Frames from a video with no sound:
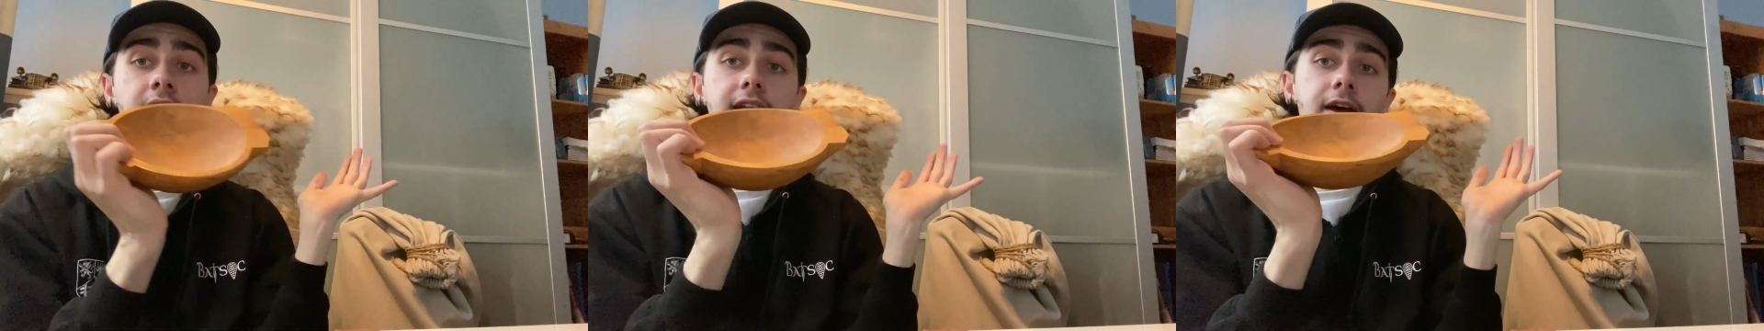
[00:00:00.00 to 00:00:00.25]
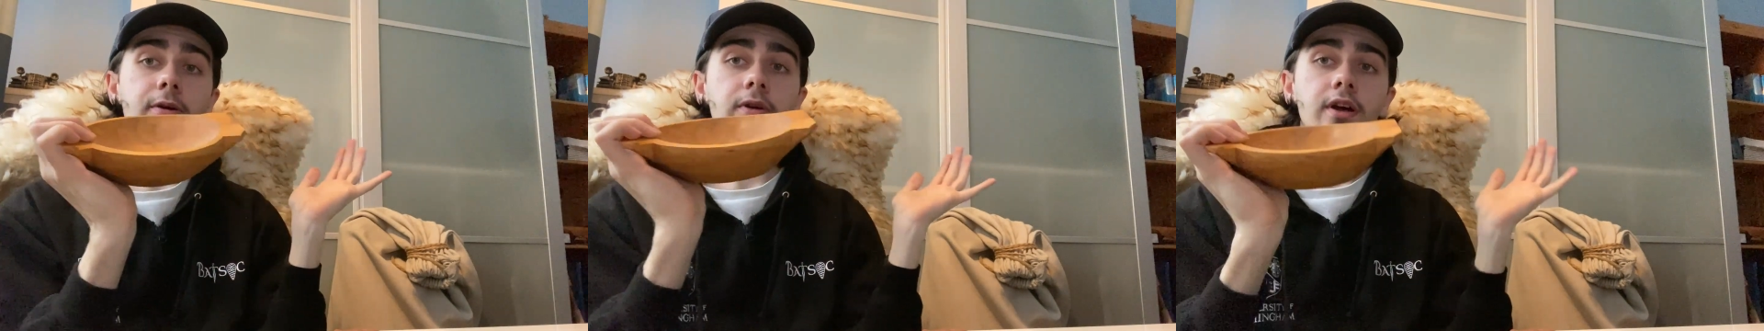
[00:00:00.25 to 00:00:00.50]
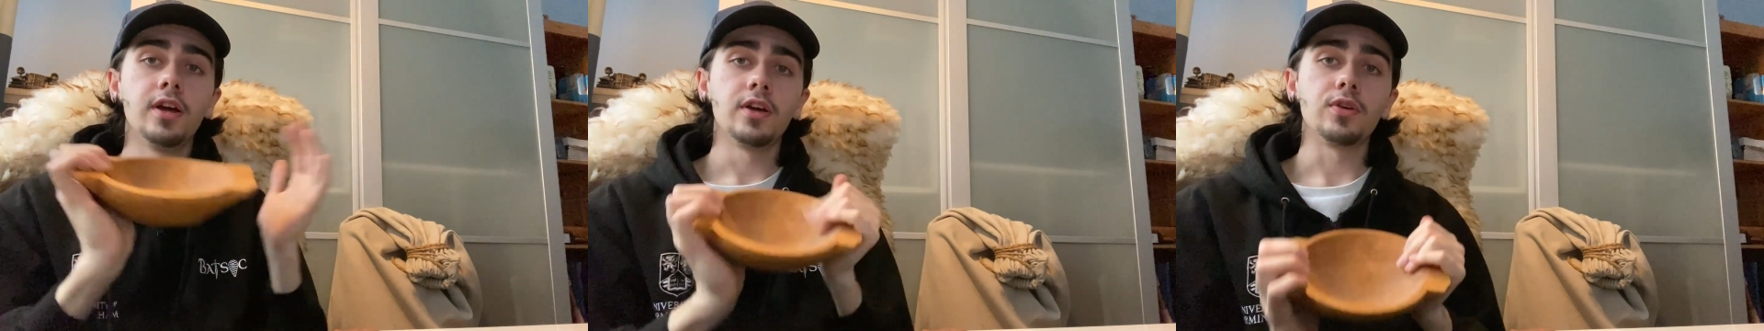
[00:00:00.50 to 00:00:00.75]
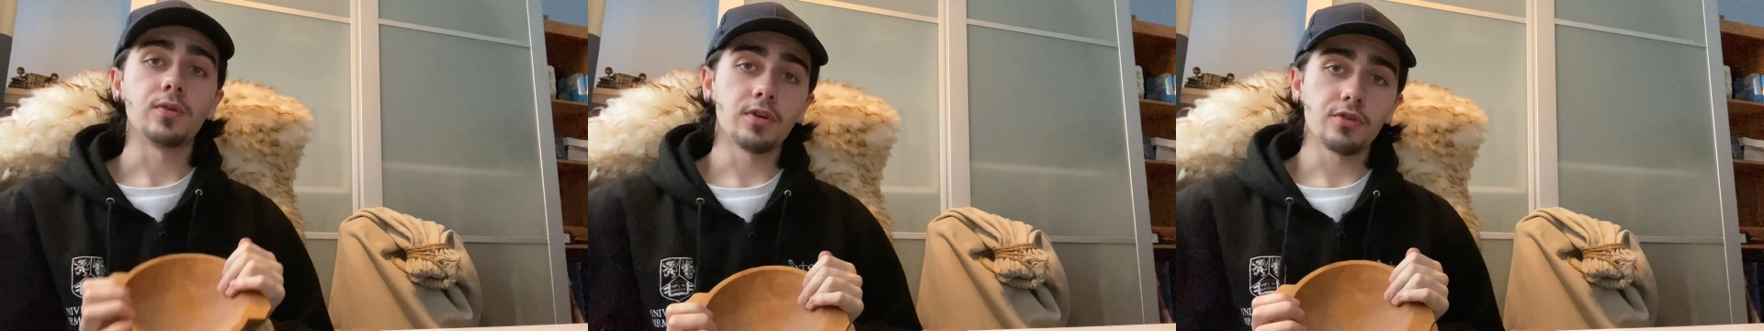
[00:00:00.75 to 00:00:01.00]
Now,
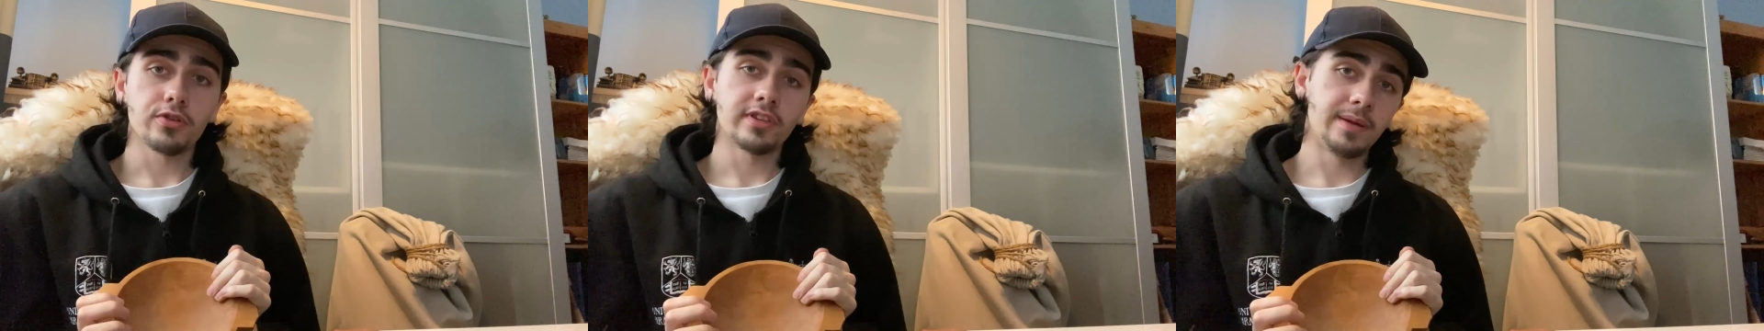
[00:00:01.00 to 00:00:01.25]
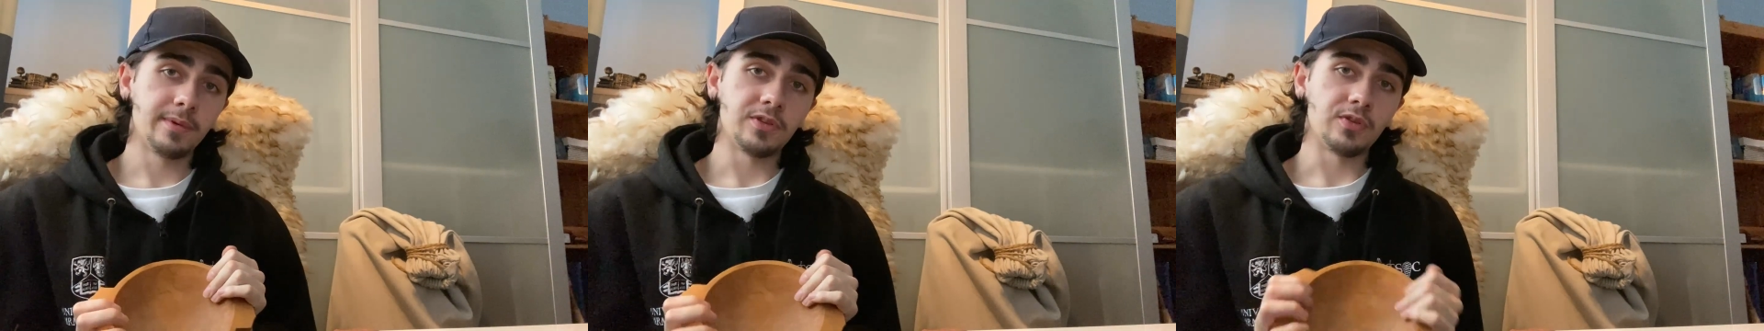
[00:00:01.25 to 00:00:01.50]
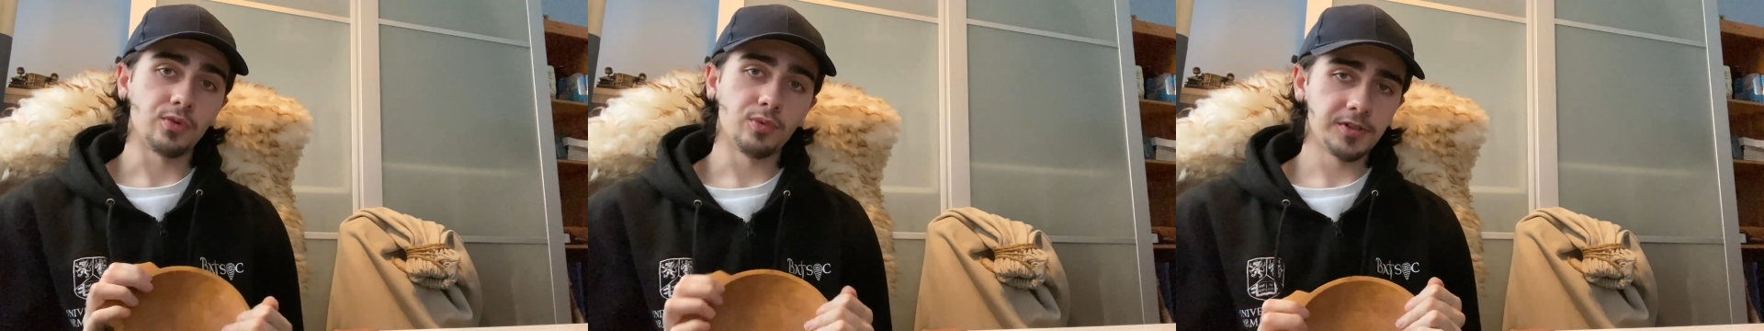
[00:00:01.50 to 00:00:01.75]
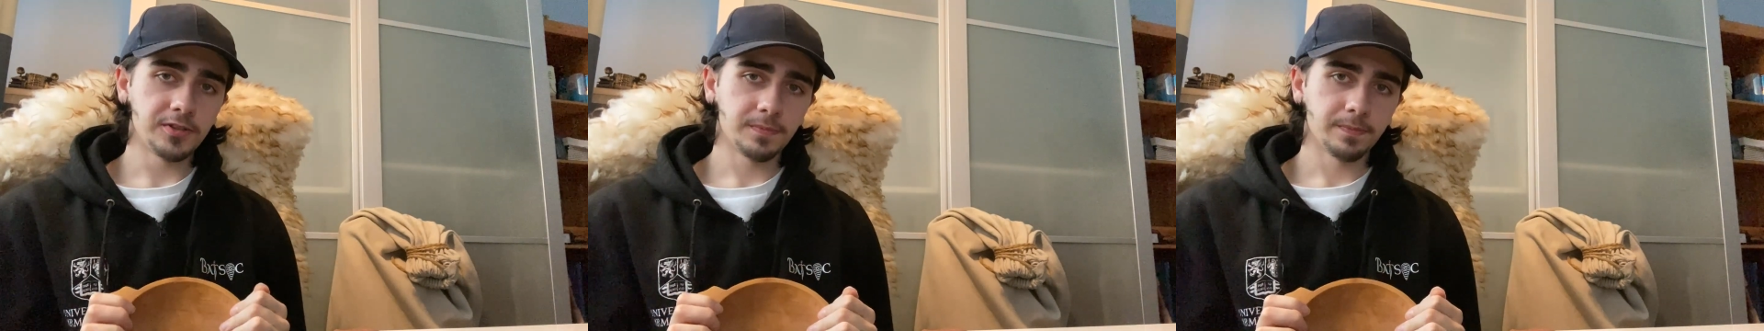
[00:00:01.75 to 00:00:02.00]
you're not just limited to
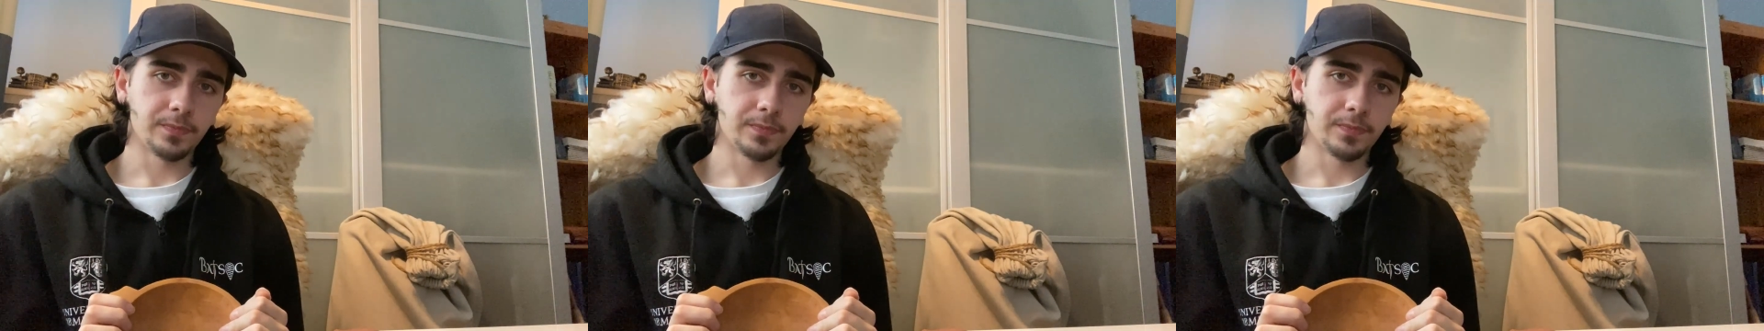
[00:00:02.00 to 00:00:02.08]
wood.